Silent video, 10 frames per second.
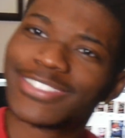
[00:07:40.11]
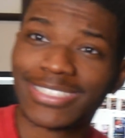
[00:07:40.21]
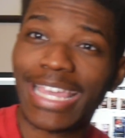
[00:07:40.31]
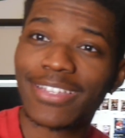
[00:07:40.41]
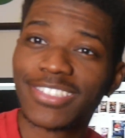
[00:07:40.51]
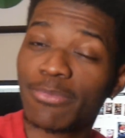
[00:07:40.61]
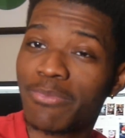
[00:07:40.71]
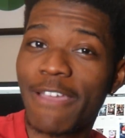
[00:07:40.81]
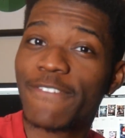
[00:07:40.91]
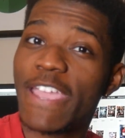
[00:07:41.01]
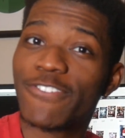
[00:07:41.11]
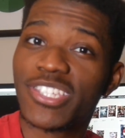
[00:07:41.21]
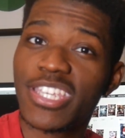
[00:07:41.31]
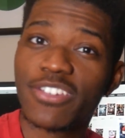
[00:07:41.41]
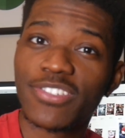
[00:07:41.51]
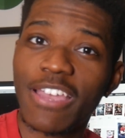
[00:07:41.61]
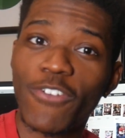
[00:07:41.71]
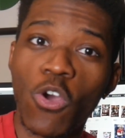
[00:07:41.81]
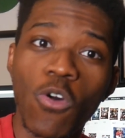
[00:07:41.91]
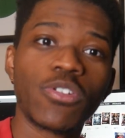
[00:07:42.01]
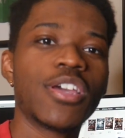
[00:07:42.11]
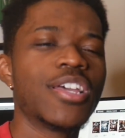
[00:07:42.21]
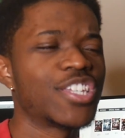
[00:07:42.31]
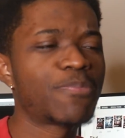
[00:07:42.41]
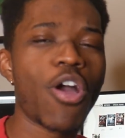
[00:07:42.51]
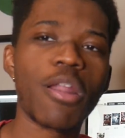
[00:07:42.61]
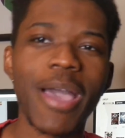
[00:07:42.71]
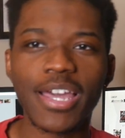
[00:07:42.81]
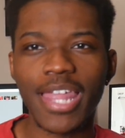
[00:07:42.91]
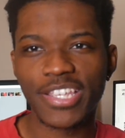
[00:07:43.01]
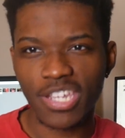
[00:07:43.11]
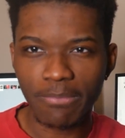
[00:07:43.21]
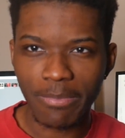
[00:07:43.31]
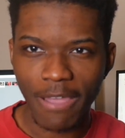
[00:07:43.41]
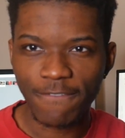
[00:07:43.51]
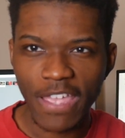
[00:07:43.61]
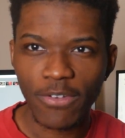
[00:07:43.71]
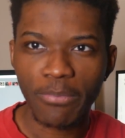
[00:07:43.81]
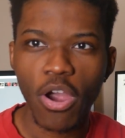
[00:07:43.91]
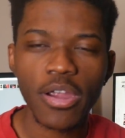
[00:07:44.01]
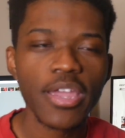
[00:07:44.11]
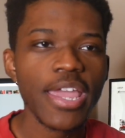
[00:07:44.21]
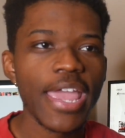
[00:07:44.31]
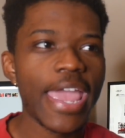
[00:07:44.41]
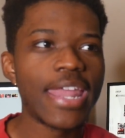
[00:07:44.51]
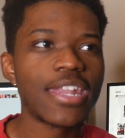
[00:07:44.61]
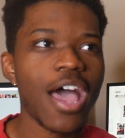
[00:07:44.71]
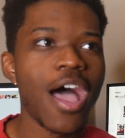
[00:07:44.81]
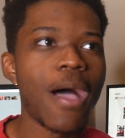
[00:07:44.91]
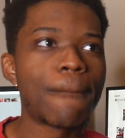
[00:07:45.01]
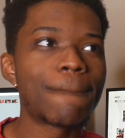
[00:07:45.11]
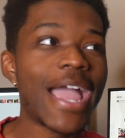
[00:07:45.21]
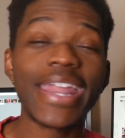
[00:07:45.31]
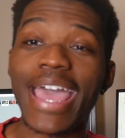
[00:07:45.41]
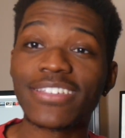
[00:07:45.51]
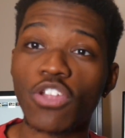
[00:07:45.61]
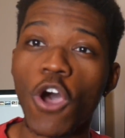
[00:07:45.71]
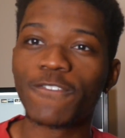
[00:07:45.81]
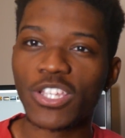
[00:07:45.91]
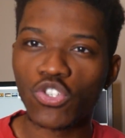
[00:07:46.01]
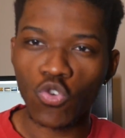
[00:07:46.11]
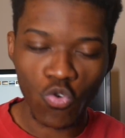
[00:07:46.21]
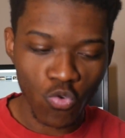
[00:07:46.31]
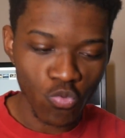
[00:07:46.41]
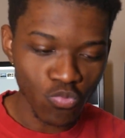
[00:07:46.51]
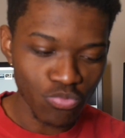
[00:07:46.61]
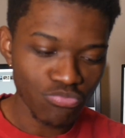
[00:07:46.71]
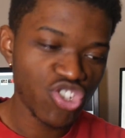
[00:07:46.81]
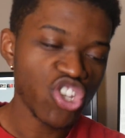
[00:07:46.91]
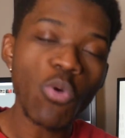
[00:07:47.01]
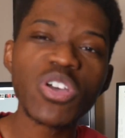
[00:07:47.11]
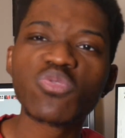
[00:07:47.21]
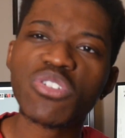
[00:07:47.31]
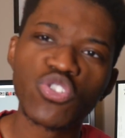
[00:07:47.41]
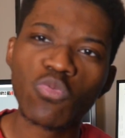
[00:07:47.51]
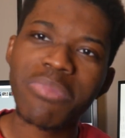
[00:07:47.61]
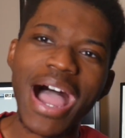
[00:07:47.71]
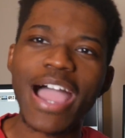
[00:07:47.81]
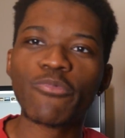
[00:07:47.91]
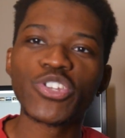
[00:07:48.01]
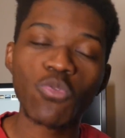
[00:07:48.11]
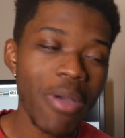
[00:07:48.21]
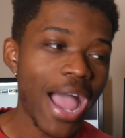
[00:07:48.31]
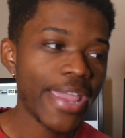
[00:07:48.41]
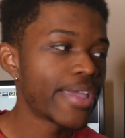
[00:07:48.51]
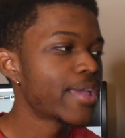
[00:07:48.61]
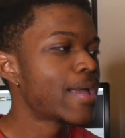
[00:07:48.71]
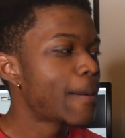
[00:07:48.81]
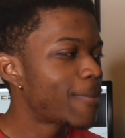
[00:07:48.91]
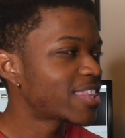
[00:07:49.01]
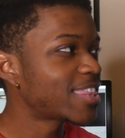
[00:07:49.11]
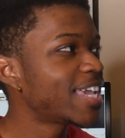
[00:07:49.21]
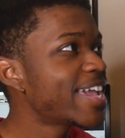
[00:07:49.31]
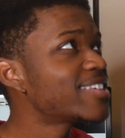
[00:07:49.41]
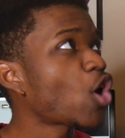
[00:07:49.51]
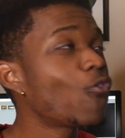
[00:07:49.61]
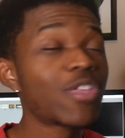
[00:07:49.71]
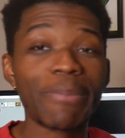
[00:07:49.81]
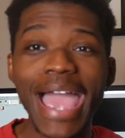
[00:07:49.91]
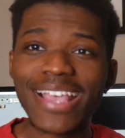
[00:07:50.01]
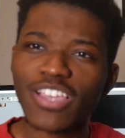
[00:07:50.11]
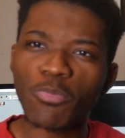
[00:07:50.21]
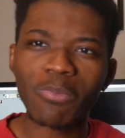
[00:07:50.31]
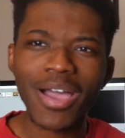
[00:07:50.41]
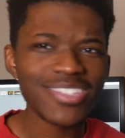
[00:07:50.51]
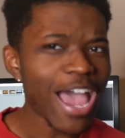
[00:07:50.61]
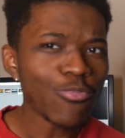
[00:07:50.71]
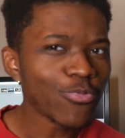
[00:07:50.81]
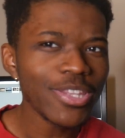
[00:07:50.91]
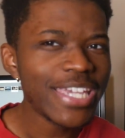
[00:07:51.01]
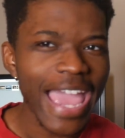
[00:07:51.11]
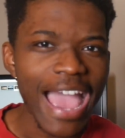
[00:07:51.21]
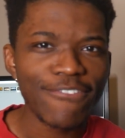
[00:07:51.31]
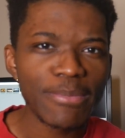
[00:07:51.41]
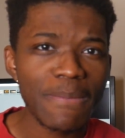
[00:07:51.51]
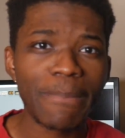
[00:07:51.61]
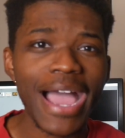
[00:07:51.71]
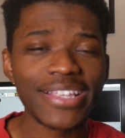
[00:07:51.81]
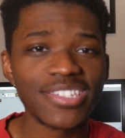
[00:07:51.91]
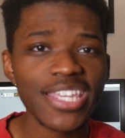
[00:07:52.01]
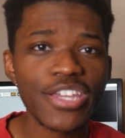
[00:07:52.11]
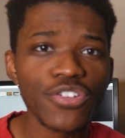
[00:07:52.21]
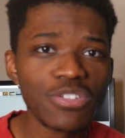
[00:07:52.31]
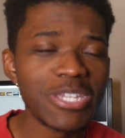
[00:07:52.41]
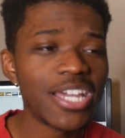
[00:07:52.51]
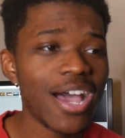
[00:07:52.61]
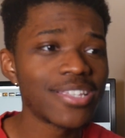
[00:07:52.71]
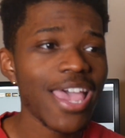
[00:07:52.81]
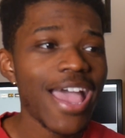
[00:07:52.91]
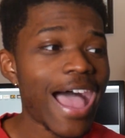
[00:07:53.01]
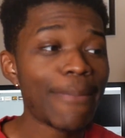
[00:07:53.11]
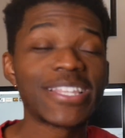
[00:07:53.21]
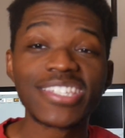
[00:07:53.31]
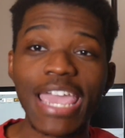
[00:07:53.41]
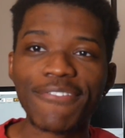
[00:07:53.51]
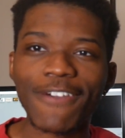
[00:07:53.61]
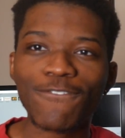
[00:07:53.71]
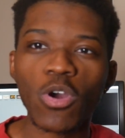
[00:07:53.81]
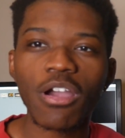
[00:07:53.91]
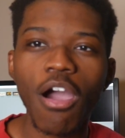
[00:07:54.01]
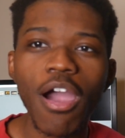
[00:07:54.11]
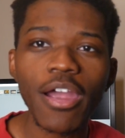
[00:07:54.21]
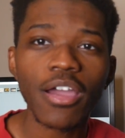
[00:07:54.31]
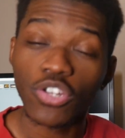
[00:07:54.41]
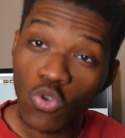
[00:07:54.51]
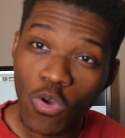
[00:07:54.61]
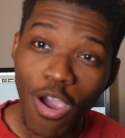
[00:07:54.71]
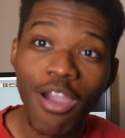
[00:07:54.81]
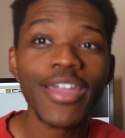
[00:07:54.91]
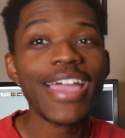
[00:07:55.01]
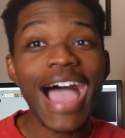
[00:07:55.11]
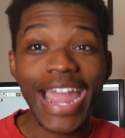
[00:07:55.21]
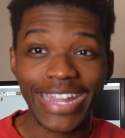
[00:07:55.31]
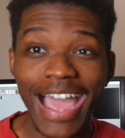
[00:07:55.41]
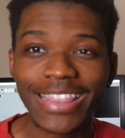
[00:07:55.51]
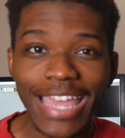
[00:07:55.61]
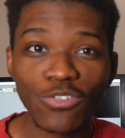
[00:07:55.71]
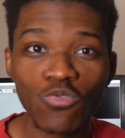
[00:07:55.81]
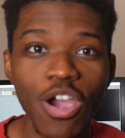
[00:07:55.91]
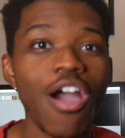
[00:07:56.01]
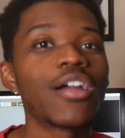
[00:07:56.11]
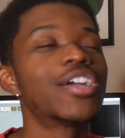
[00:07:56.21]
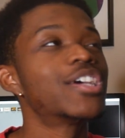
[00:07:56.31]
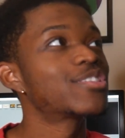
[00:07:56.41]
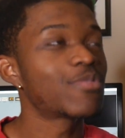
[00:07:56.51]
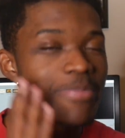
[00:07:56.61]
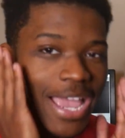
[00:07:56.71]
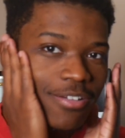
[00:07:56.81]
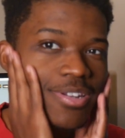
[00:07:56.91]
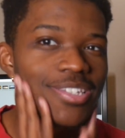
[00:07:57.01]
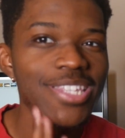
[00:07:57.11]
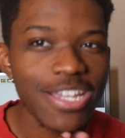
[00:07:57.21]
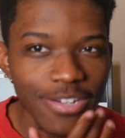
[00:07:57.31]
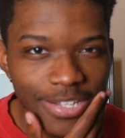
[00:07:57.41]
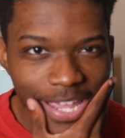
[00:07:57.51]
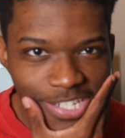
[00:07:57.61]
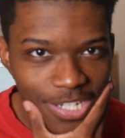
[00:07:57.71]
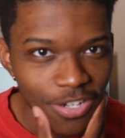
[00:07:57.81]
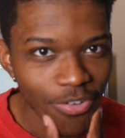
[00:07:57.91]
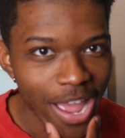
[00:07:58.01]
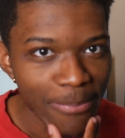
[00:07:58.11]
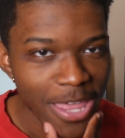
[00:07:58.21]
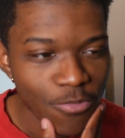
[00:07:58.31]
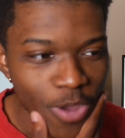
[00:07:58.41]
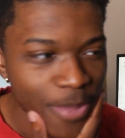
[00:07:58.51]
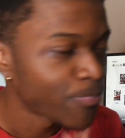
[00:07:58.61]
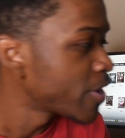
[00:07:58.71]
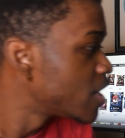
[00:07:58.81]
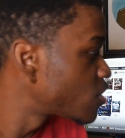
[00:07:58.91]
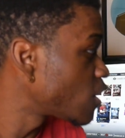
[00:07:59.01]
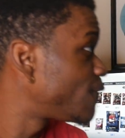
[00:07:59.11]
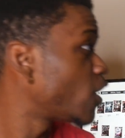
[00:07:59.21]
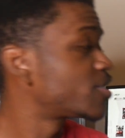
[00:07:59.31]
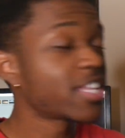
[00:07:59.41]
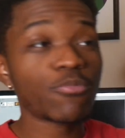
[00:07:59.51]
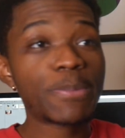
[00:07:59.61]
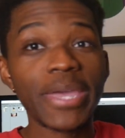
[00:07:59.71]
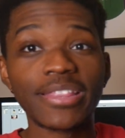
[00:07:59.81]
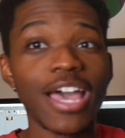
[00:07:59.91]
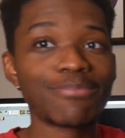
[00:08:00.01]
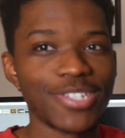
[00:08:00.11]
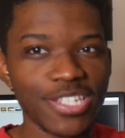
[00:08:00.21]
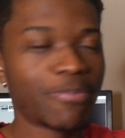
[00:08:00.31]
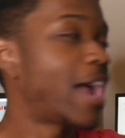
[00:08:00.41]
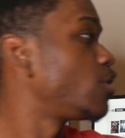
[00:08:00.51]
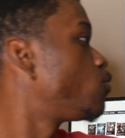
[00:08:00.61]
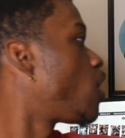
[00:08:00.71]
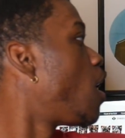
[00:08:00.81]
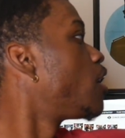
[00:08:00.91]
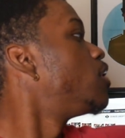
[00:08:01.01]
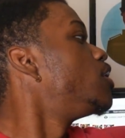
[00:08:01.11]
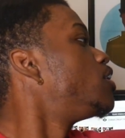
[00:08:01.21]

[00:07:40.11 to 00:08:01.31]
that some of my favorite sneakers I've owned, just part of my collection, but my favorite part. And um, I get asked often to show us what you buy when you buy it. But the thing is, over the past couple months, I really haven't been buying sneakers because I've been saving up for a car, a new car. I got that new car, so we back on the sneaker collection grind, by the way. So the first thing that we picked up since buying a new car,